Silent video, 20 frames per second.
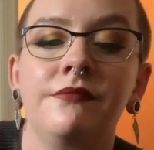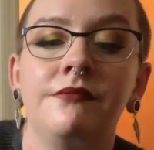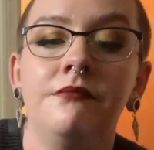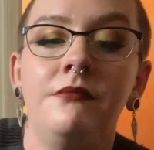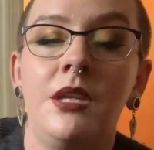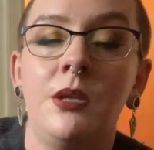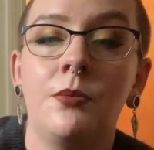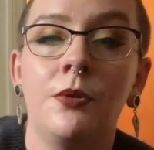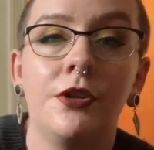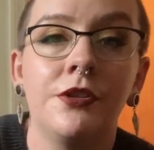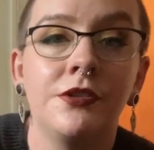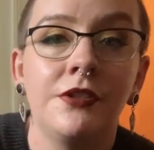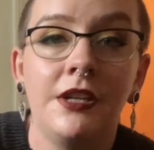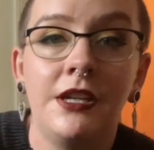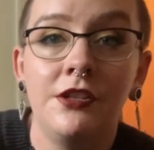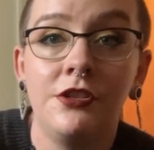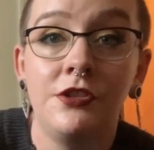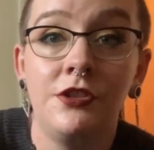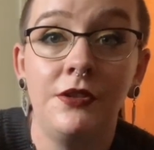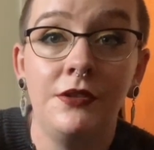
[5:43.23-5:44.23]
me personally, I
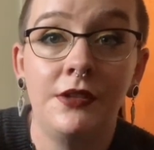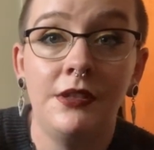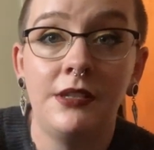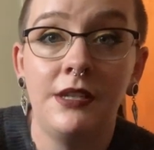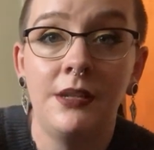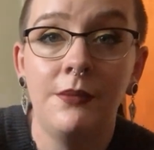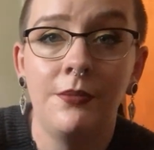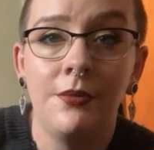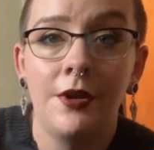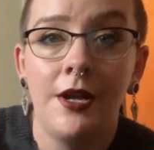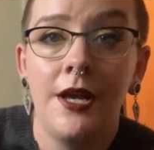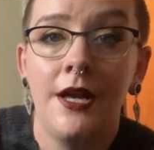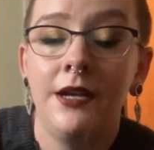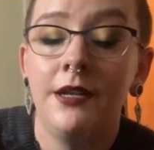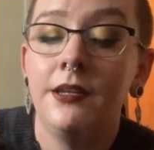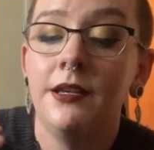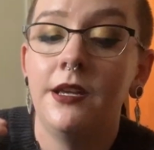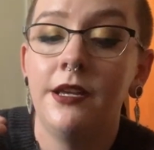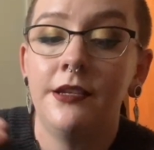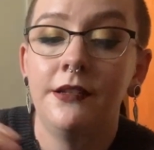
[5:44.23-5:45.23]
just use a damp
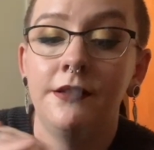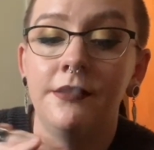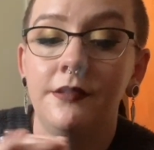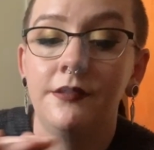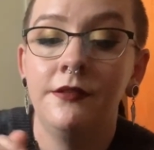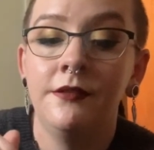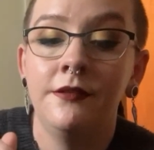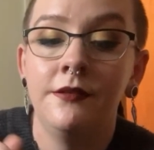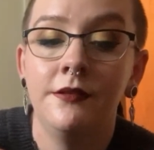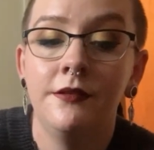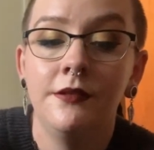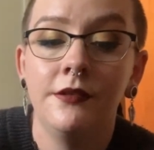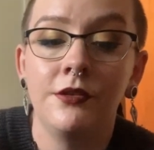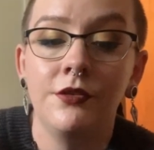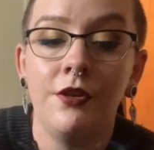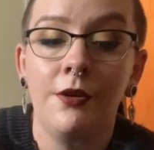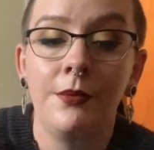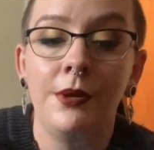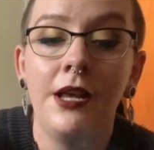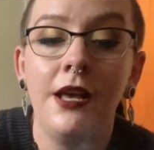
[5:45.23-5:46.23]
rag and
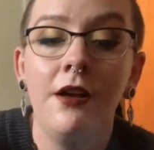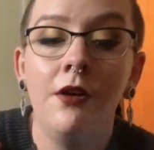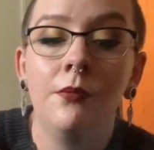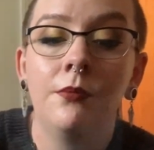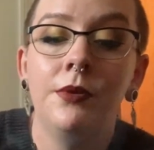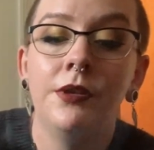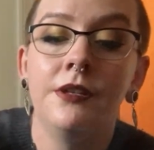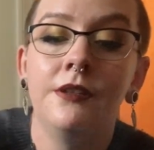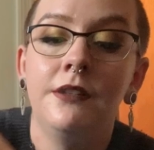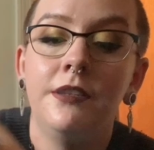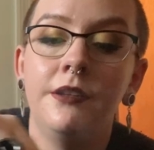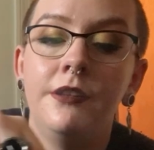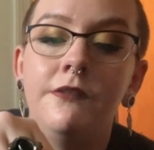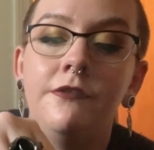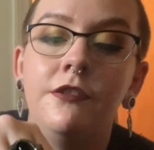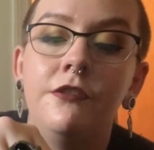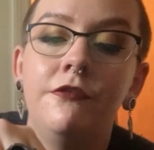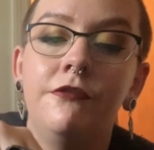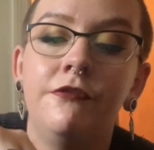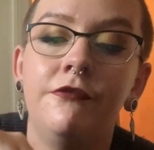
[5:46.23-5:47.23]
scrub it out. But if
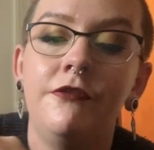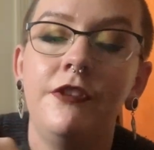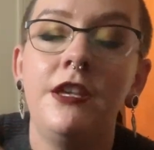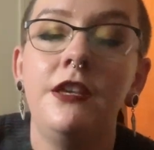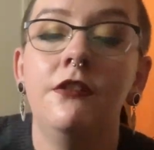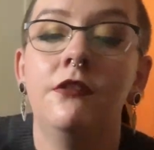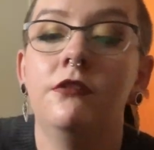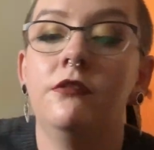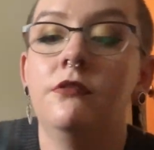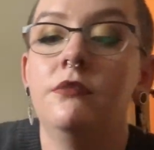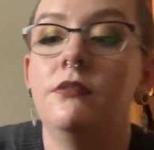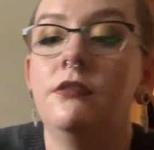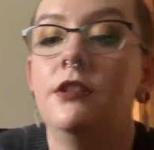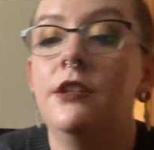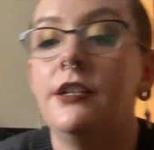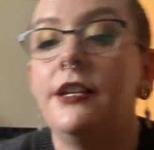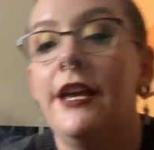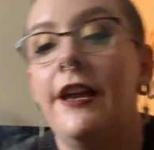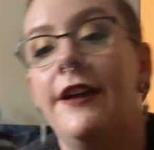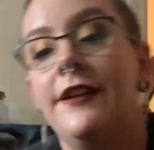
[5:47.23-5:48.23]
you feel a
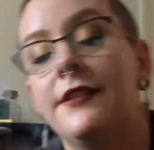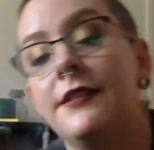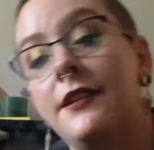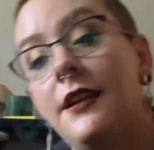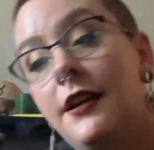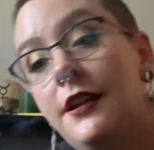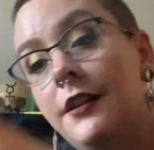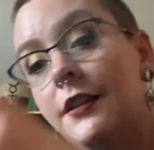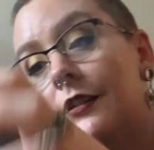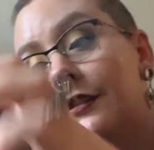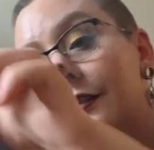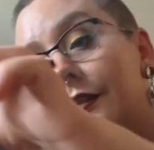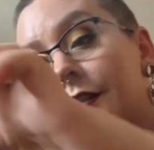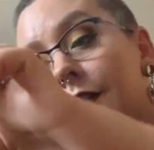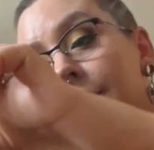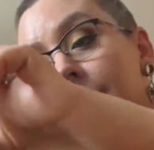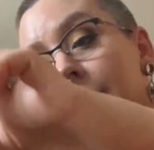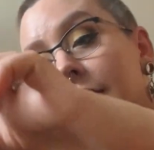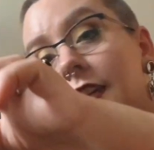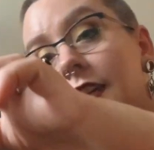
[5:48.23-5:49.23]
cast iron,
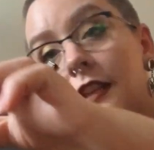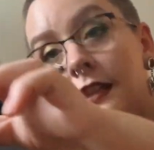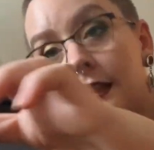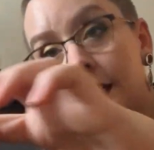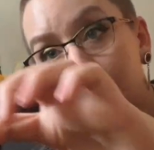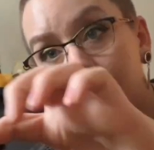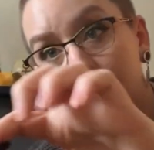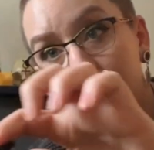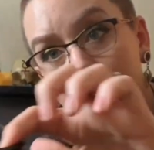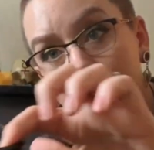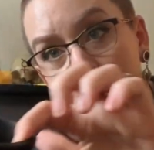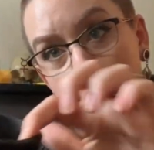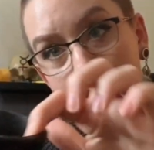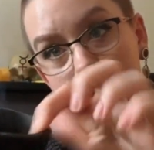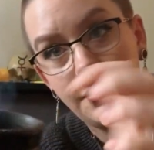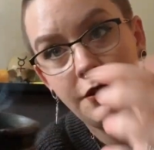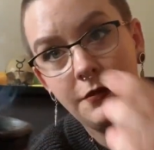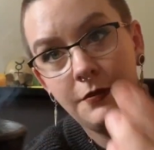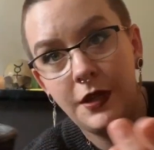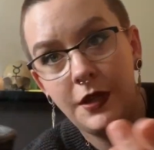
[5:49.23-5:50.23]
anything, like you
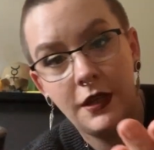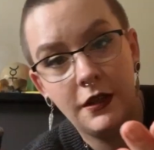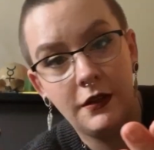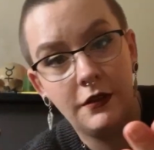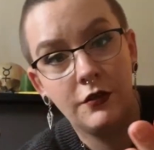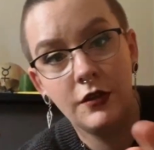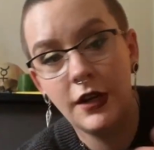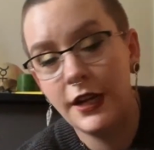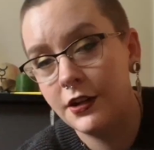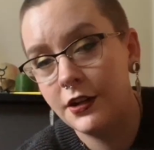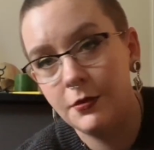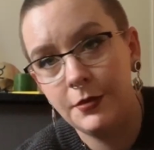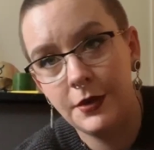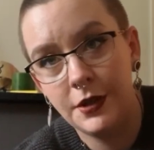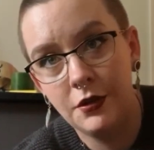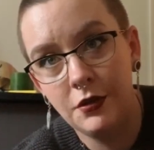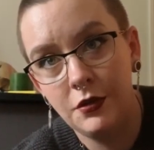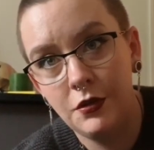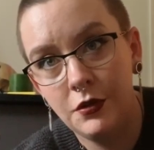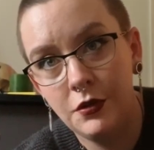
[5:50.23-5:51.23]
can be in Cracker
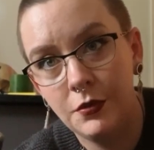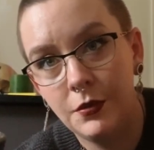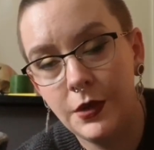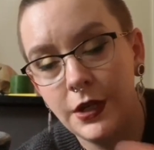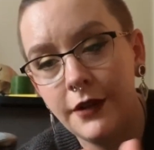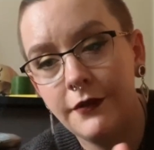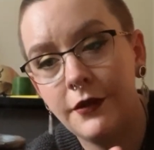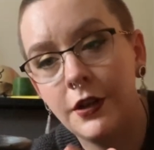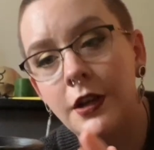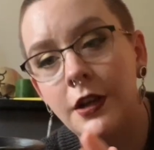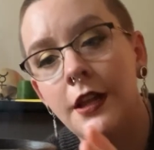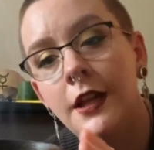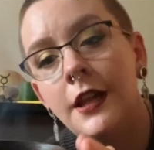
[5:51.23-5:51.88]
Barrel or whatever,